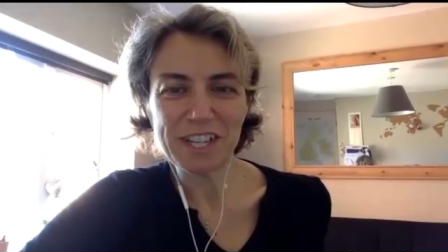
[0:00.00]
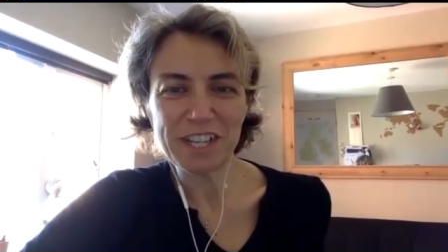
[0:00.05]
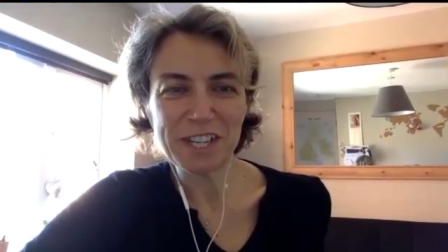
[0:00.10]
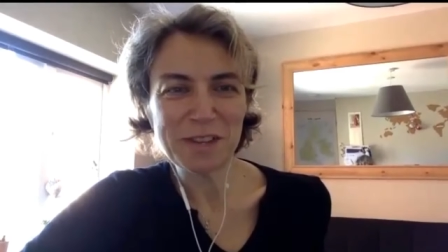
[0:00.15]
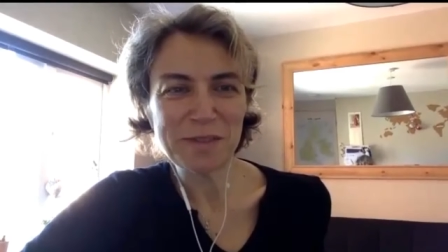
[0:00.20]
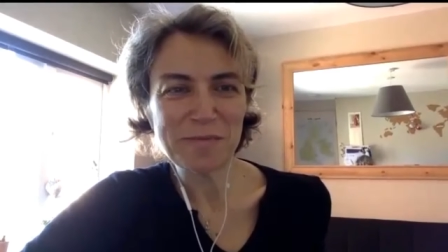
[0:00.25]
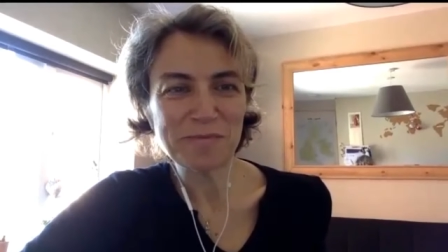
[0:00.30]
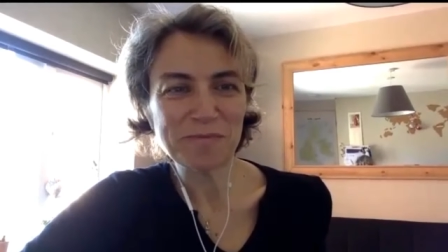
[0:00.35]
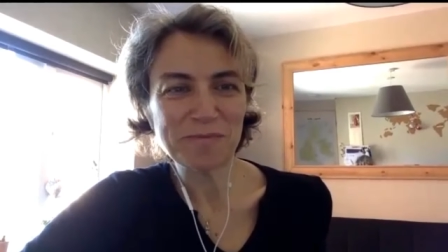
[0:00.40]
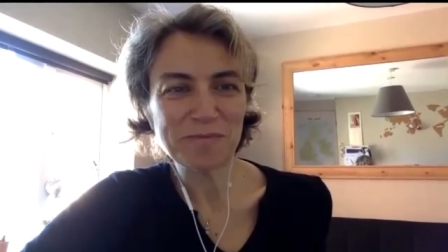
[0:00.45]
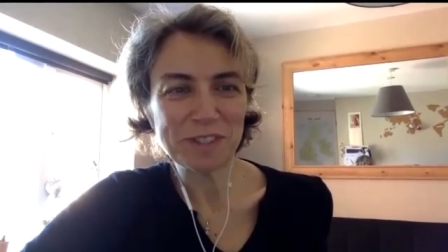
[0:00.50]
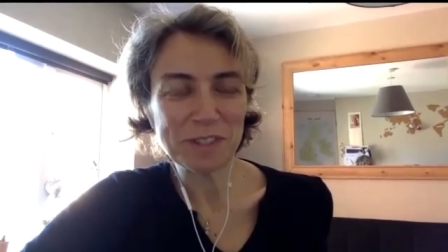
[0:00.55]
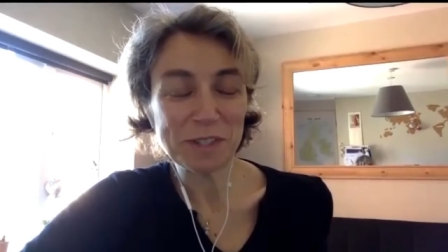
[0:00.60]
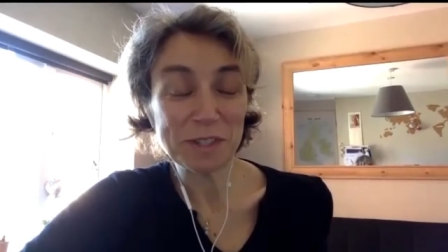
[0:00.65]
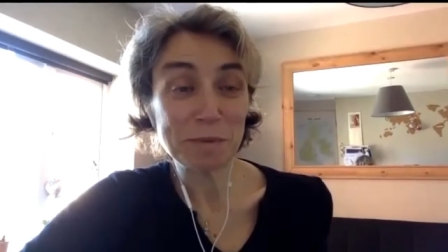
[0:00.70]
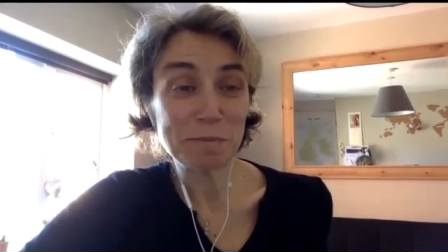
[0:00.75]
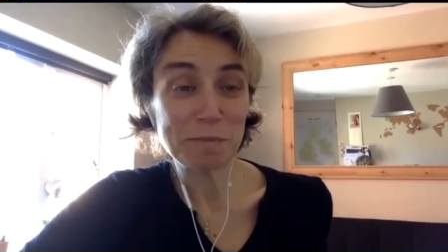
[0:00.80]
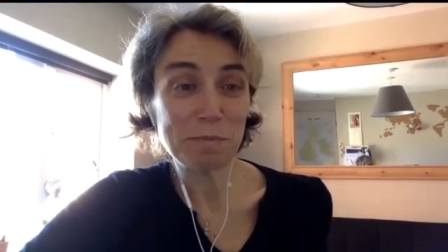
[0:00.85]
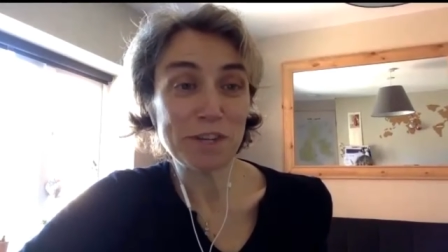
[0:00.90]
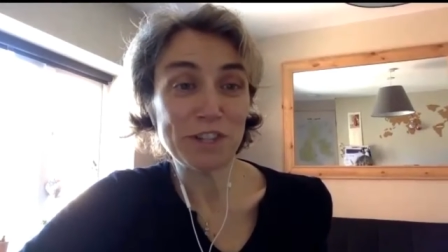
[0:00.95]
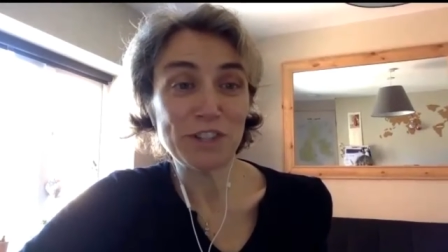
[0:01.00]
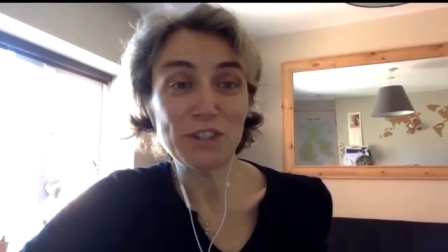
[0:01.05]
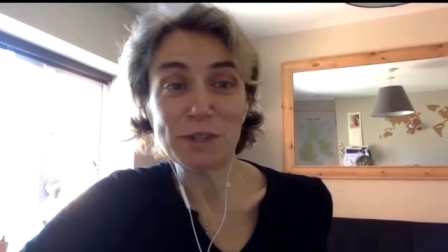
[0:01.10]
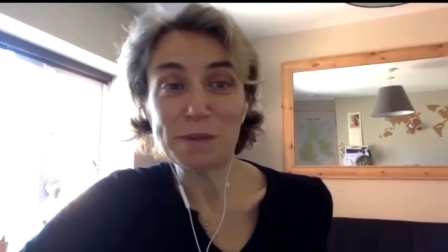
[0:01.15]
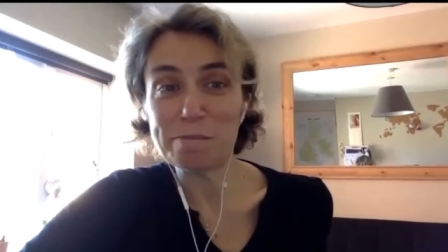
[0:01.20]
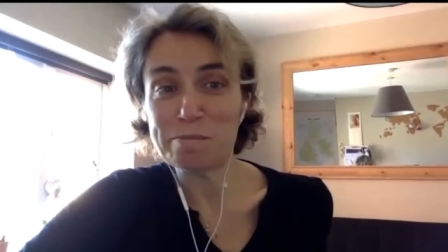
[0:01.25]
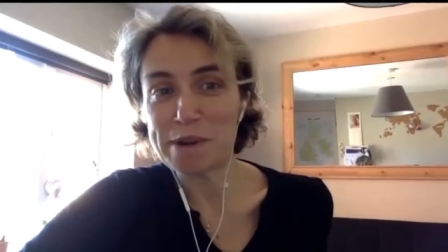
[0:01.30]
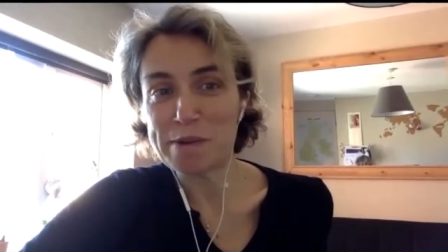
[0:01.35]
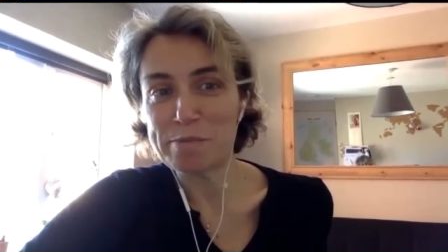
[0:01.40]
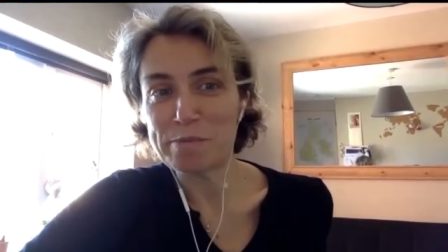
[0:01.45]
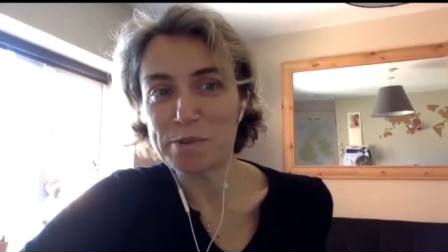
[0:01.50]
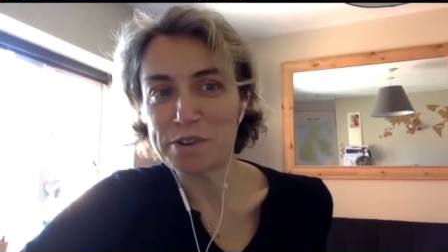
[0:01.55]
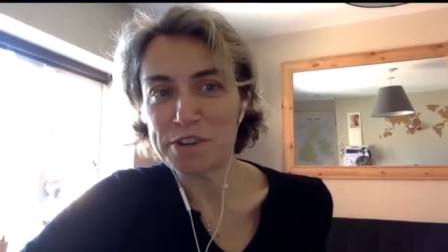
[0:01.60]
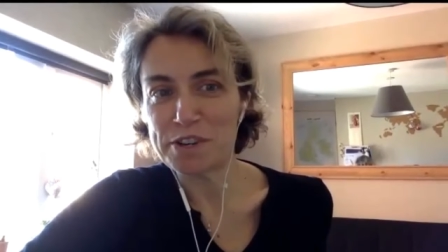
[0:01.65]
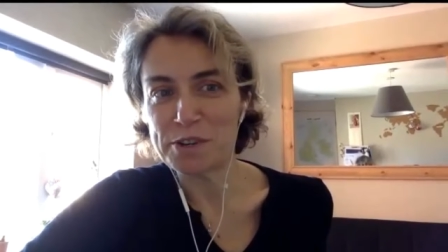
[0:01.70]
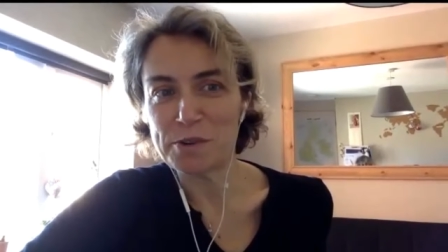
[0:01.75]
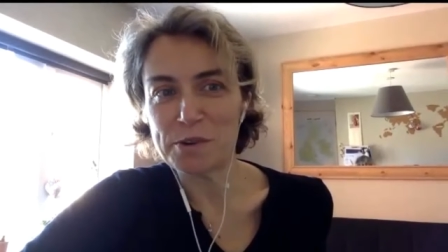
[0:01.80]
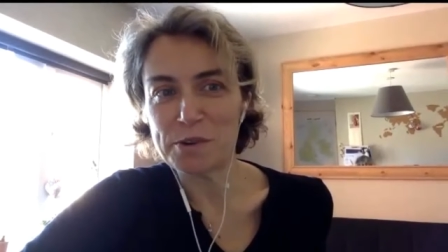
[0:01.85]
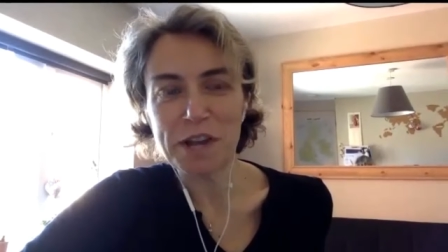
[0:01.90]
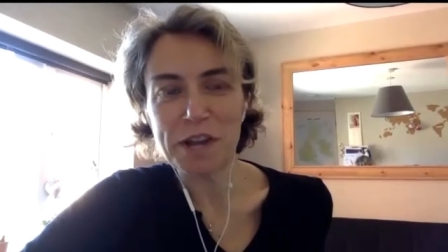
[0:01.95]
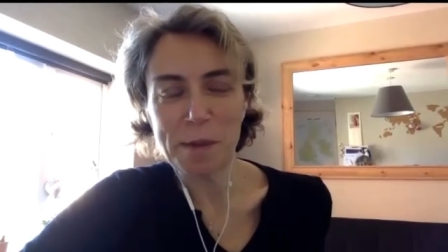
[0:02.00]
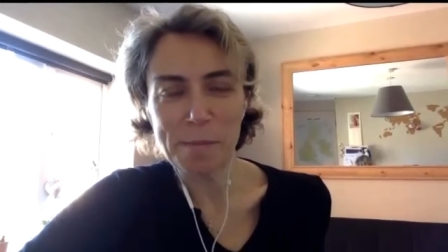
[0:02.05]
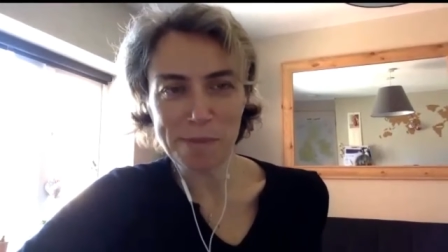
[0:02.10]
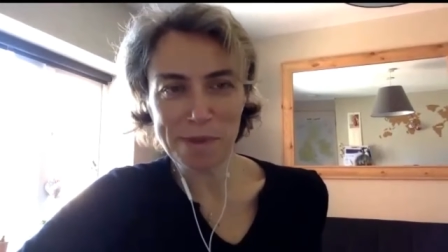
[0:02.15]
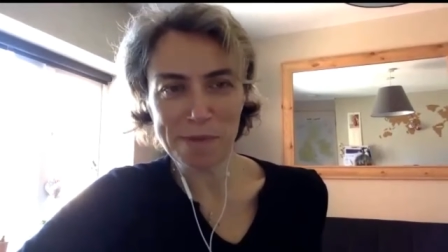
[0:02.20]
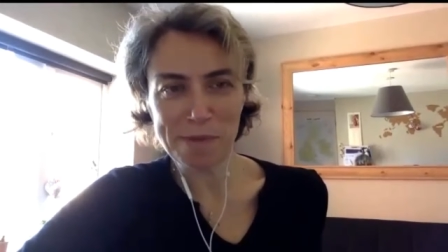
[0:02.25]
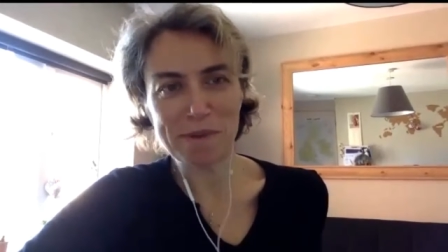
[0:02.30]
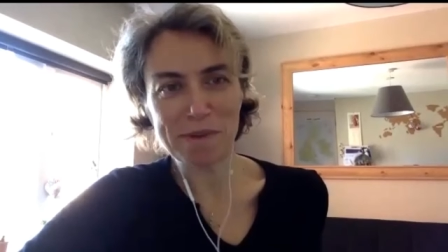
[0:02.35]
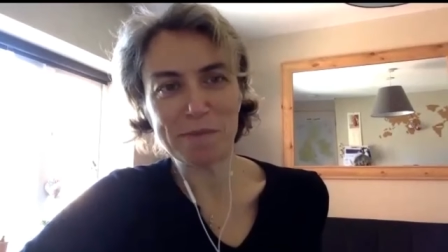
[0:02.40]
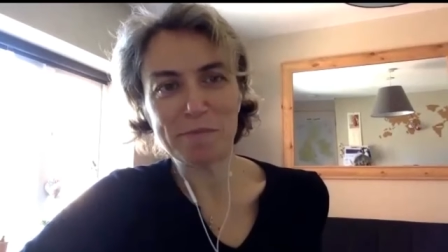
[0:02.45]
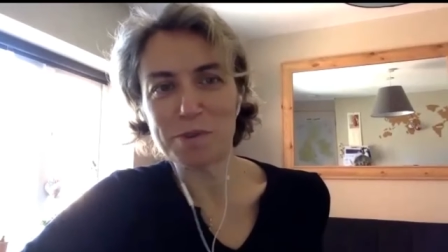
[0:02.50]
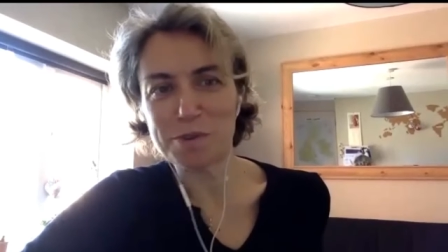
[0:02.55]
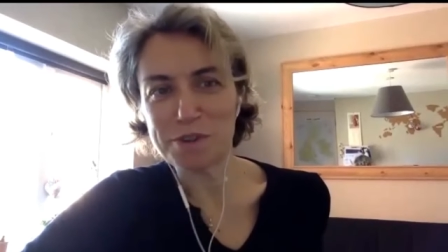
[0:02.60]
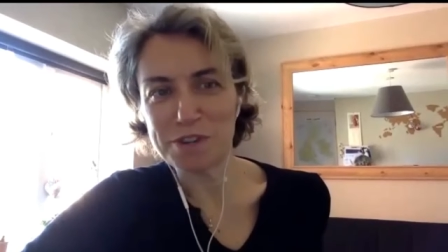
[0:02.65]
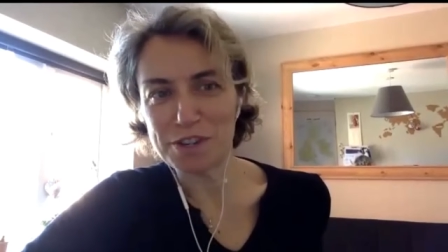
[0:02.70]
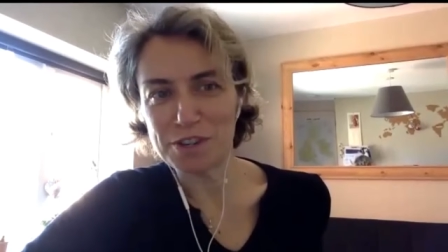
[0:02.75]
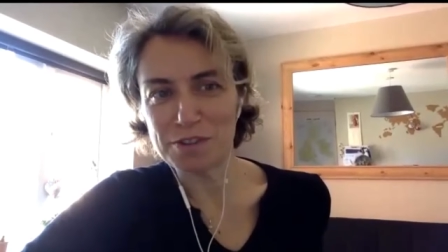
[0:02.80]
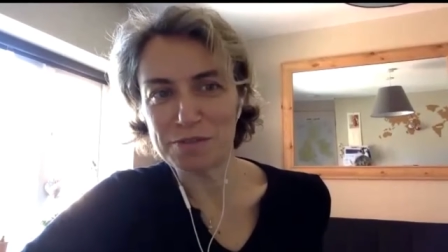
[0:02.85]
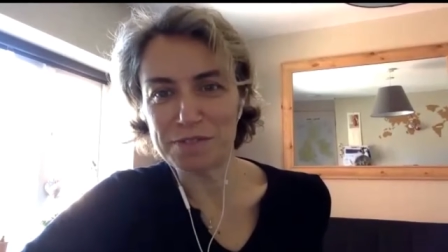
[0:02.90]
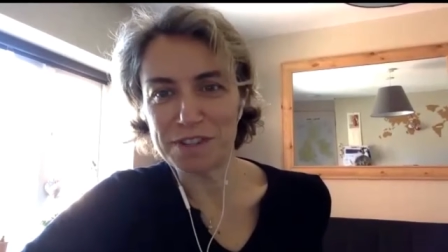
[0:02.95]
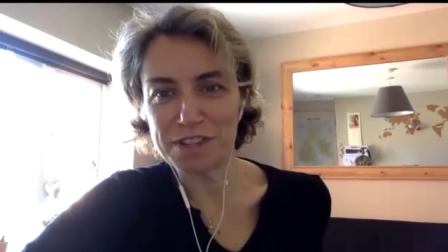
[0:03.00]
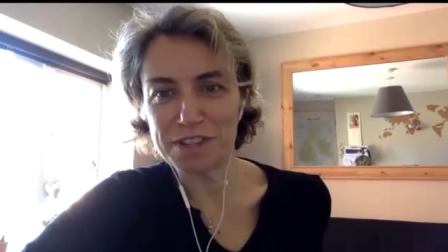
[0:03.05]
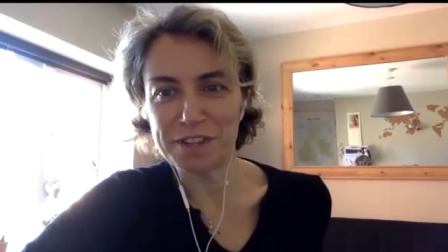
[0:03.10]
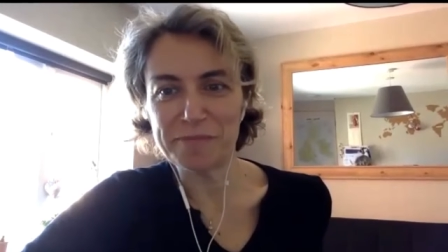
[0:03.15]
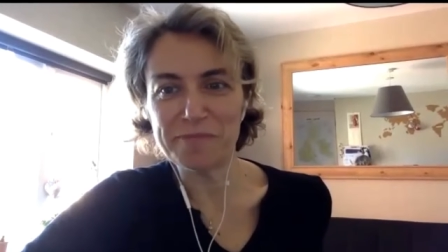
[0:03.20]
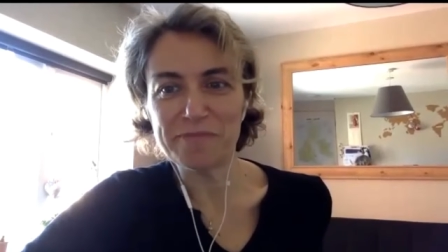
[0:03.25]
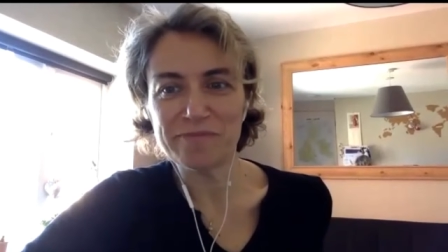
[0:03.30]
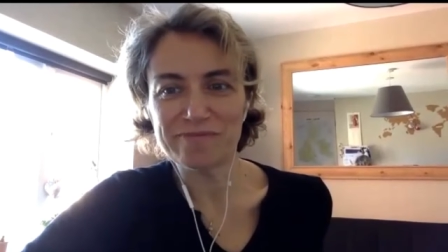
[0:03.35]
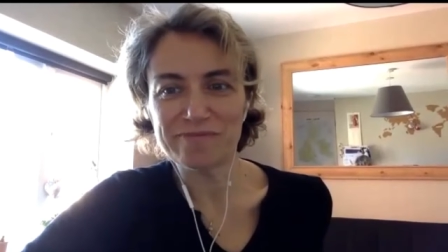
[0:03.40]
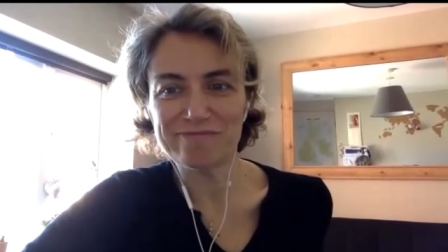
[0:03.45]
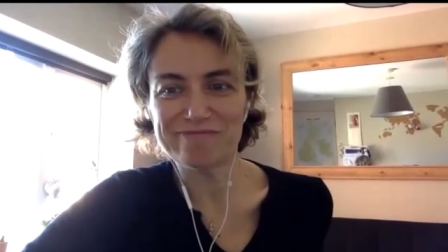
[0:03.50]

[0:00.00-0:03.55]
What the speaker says: any special memory or happy memory of a